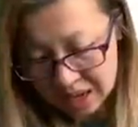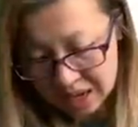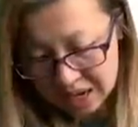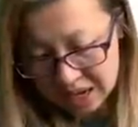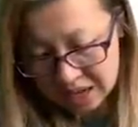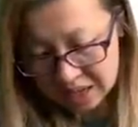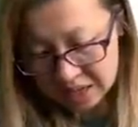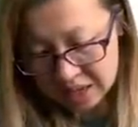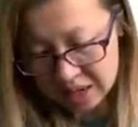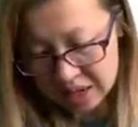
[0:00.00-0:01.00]
And
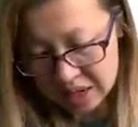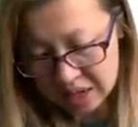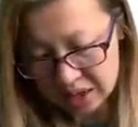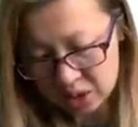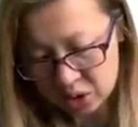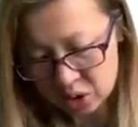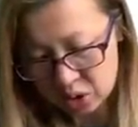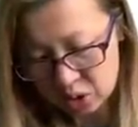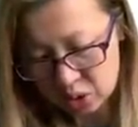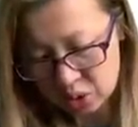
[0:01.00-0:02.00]
ASA
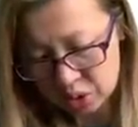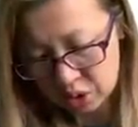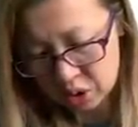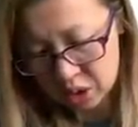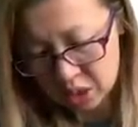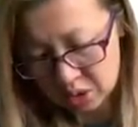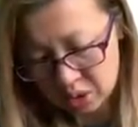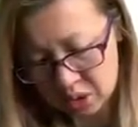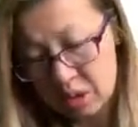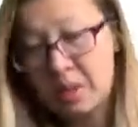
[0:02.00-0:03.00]
230 on
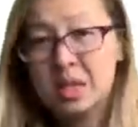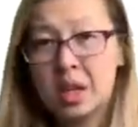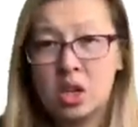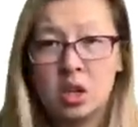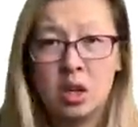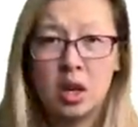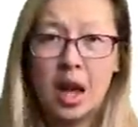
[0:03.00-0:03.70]
documentation